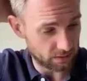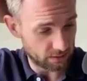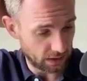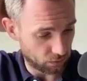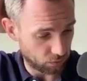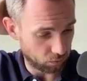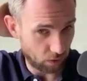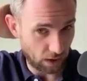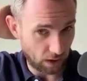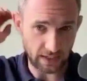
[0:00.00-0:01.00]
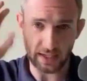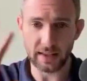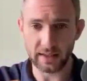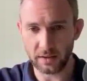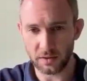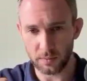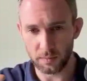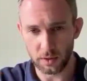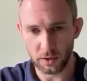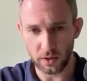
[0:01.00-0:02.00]
That's right. And again, I think there's a
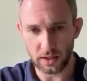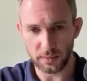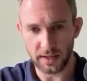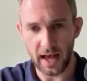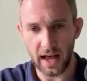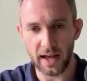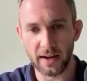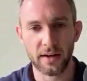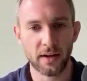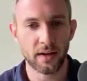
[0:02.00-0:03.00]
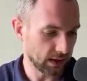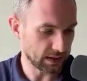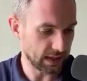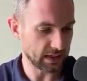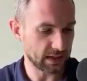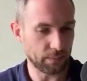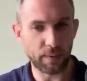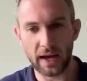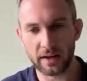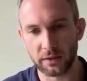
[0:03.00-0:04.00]
middle ground to be had. Like taking a step
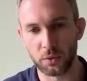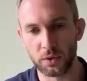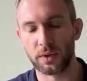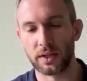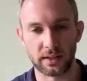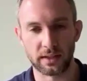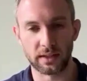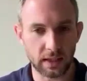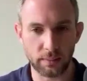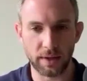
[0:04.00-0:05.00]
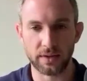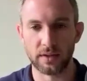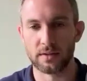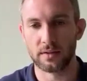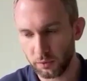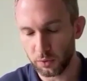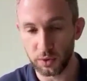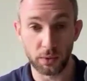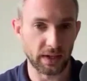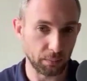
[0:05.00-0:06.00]
back, if we really want to like think about this, if we
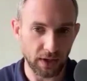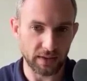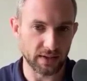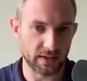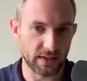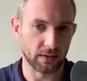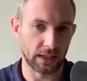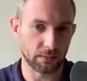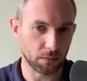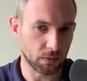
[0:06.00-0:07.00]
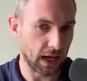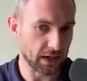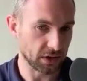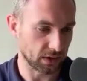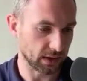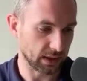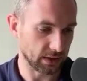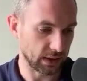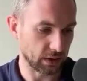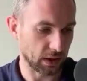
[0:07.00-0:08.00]
really want to break this down like logically
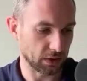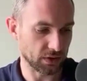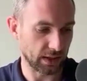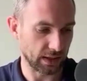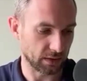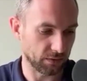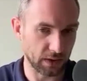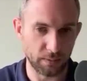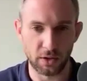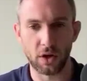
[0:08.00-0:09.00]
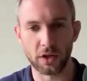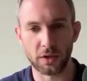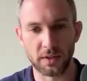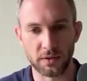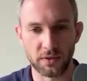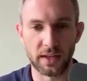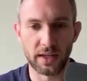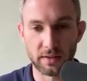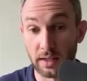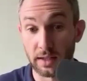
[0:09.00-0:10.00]
and understand like the fundamental arguments for
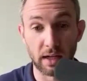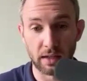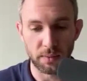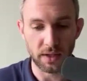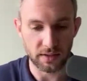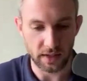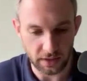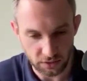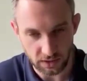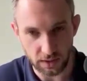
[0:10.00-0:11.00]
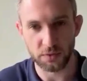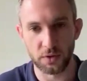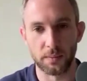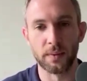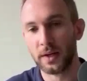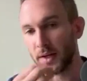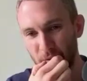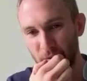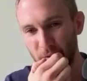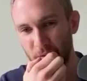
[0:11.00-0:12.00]
things like non-competes actually comes from
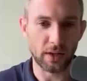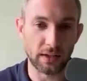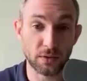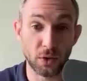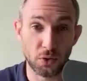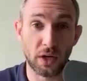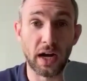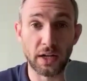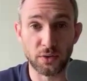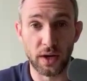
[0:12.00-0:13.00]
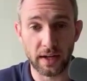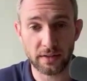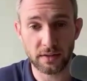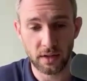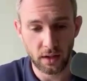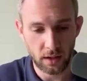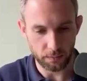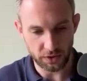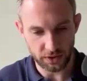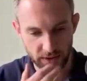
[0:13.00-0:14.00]
something called like social contracts,
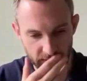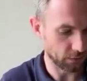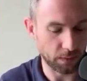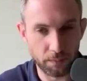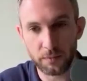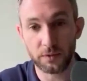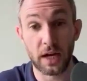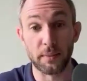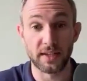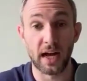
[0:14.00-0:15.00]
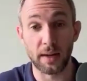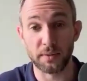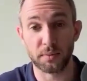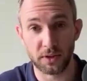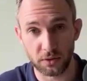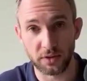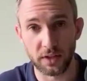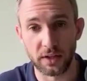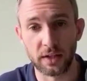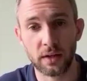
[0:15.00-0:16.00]
which is from Thomas Hobbes' political
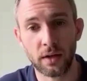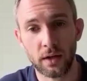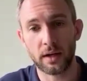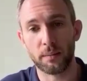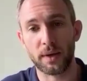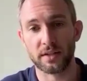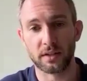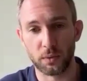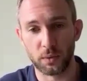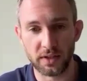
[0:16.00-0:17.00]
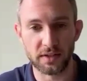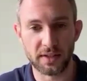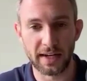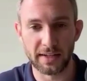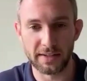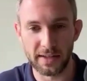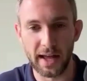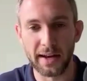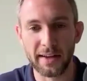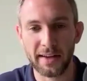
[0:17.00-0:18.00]
theory. And basically what he's stating is
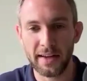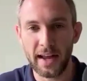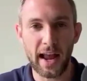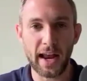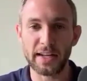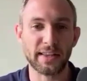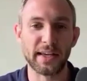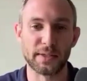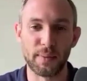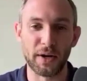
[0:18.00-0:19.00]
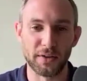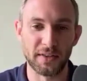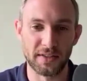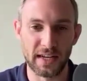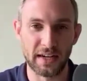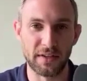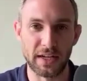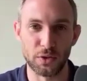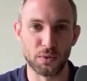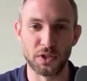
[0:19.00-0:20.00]
that anything is better than the state of
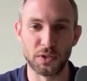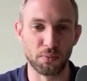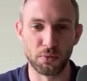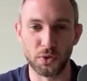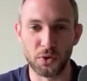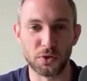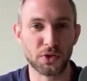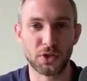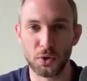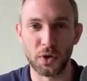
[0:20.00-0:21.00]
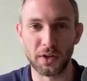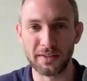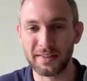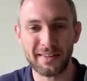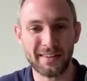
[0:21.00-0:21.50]
nature, which is brutal, short.